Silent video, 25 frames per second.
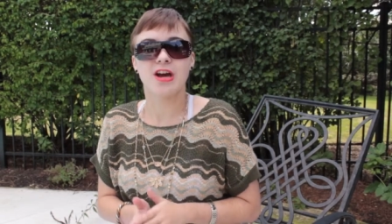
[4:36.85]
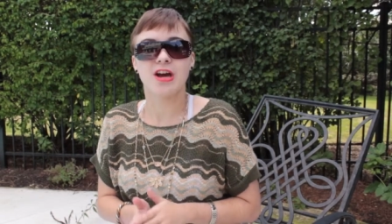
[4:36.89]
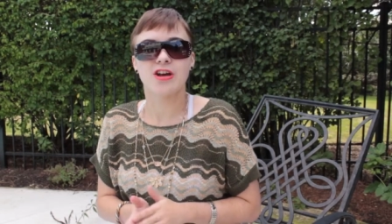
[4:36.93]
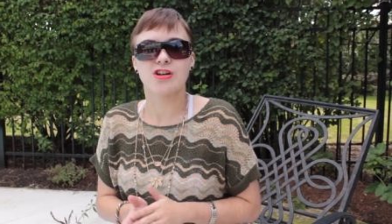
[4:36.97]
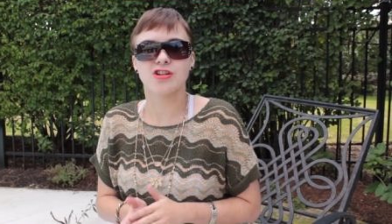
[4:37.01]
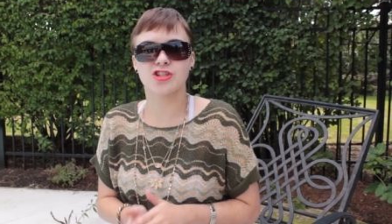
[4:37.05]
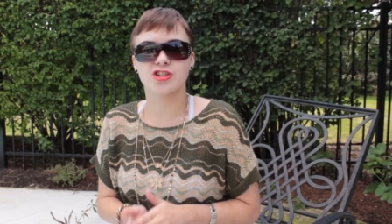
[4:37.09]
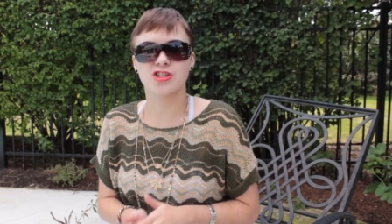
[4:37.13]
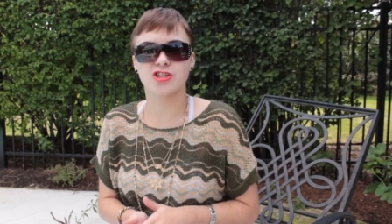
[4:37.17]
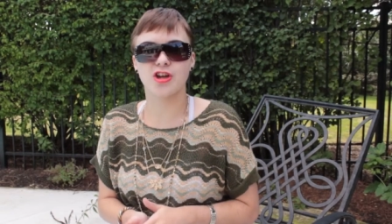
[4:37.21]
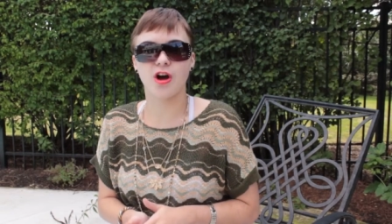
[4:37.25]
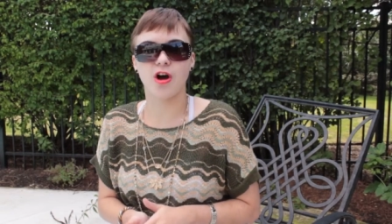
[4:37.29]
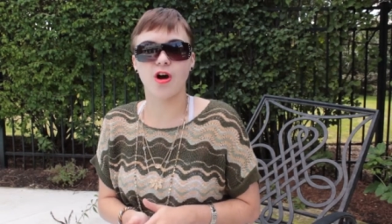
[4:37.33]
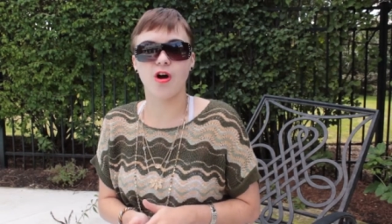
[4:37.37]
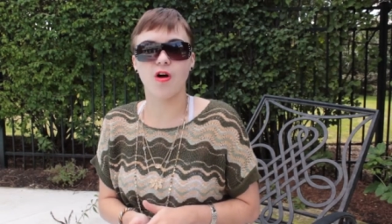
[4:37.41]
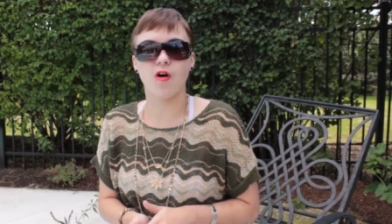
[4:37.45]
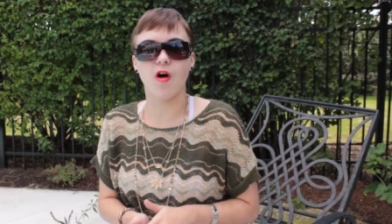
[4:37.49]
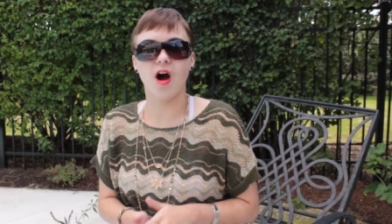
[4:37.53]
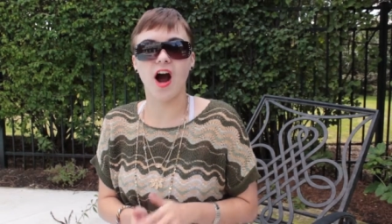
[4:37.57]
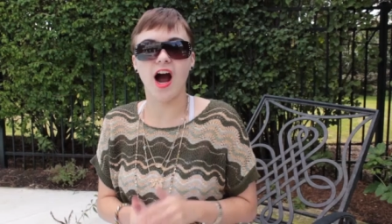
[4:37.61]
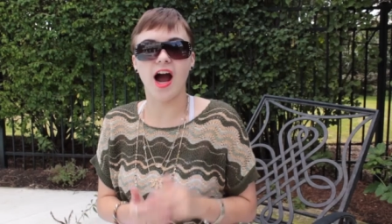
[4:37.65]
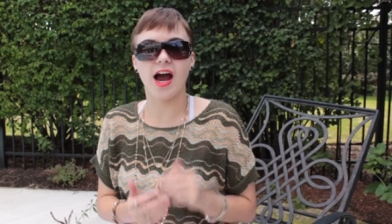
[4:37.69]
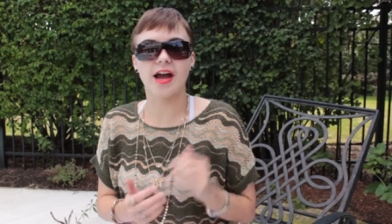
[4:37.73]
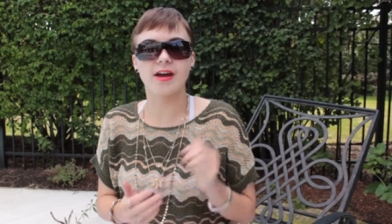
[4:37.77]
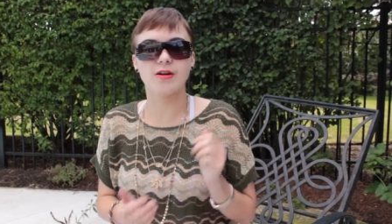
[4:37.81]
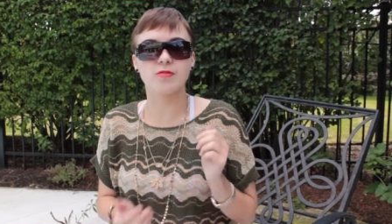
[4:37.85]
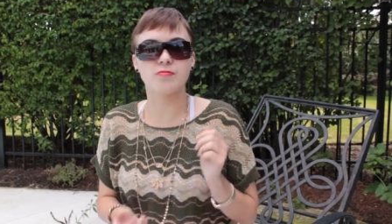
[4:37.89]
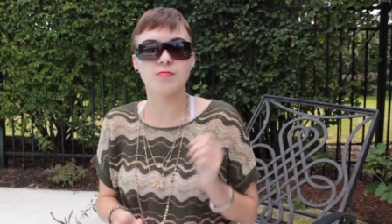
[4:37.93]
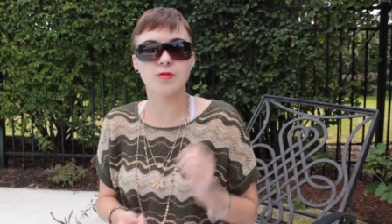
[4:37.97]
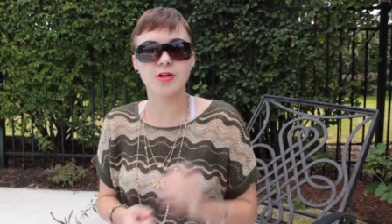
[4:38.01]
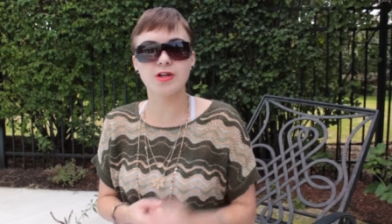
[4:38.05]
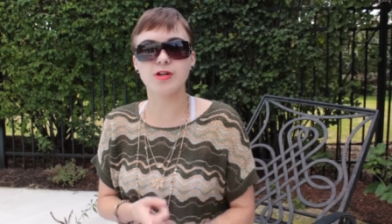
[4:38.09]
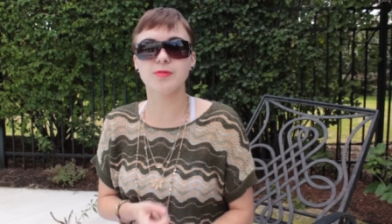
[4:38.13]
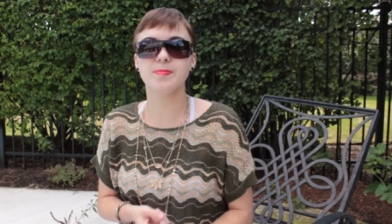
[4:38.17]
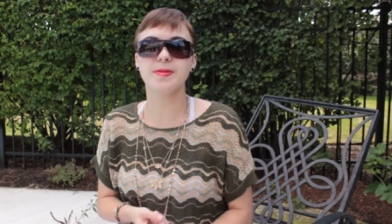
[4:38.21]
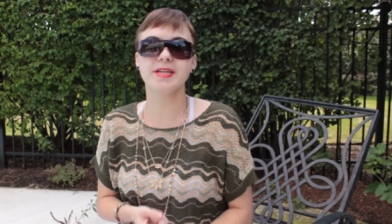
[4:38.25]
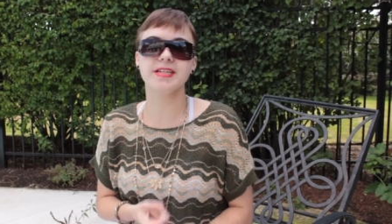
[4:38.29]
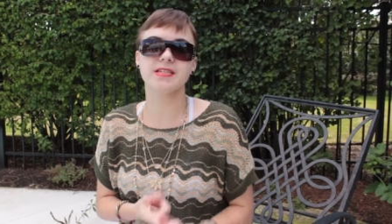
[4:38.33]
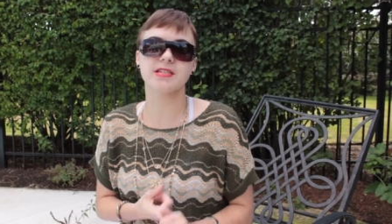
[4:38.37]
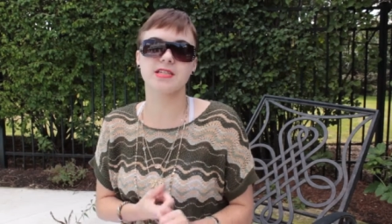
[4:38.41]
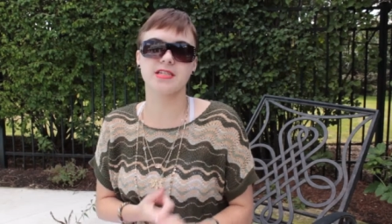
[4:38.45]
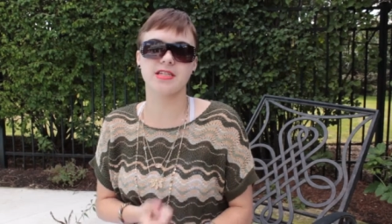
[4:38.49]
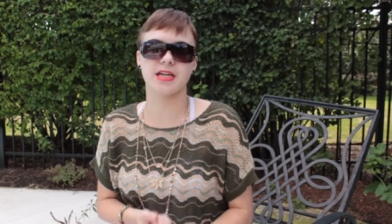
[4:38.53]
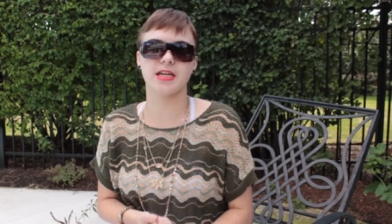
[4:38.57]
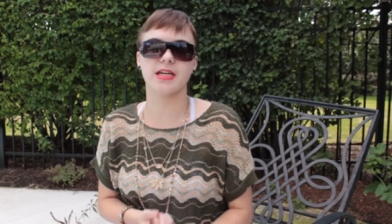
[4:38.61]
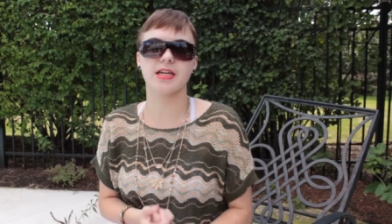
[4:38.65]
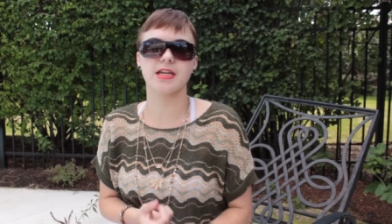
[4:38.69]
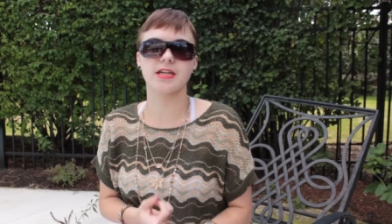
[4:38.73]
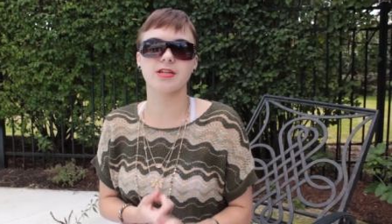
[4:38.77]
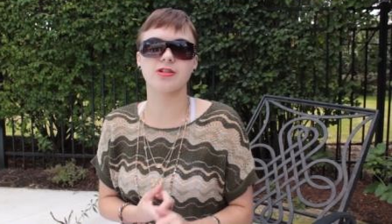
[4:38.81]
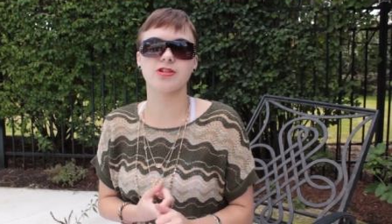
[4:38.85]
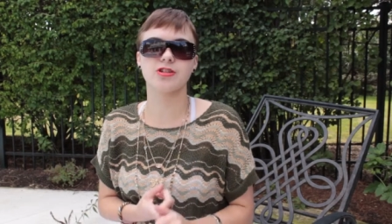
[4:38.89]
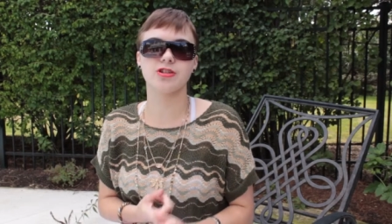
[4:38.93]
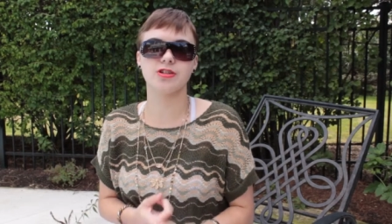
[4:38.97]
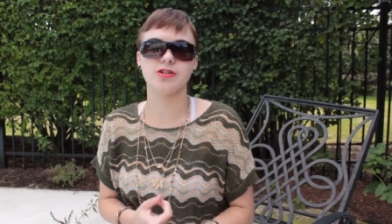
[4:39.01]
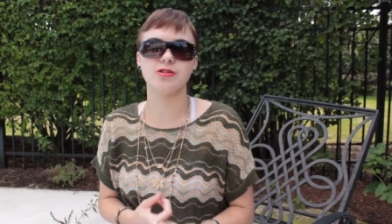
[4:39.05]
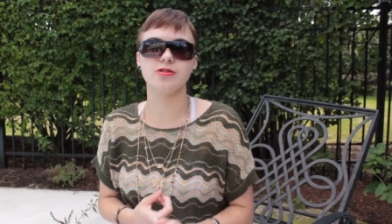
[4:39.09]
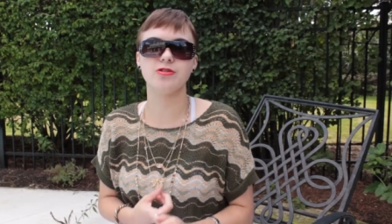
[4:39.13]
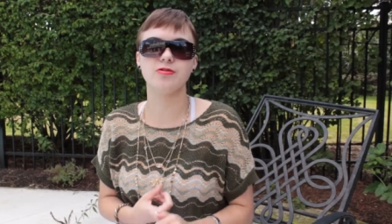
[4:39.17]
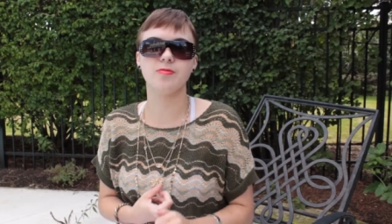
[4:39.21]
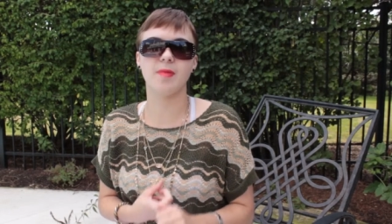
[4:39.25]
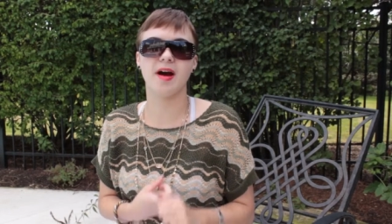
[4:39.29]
so I will be sticking to